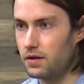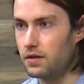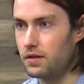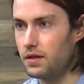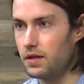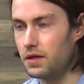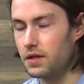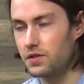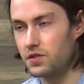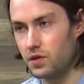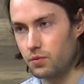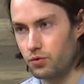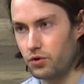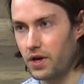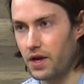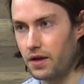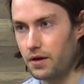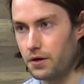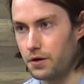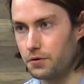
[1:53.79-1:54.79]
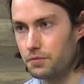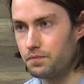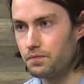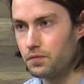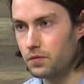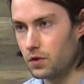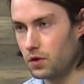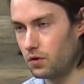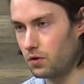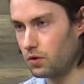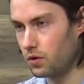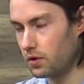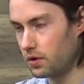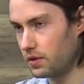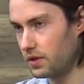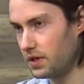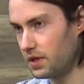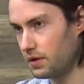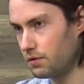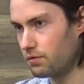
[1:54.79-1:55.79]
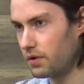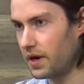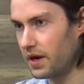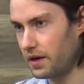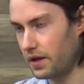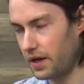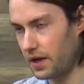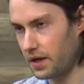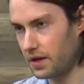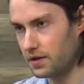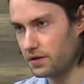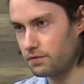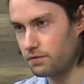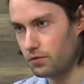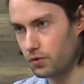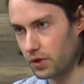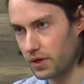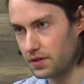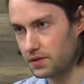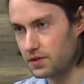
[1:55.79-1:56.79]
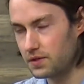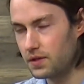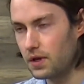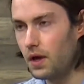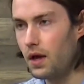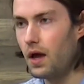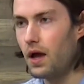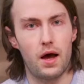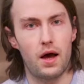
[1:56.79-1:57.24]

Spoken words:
the soprano or the right hand voice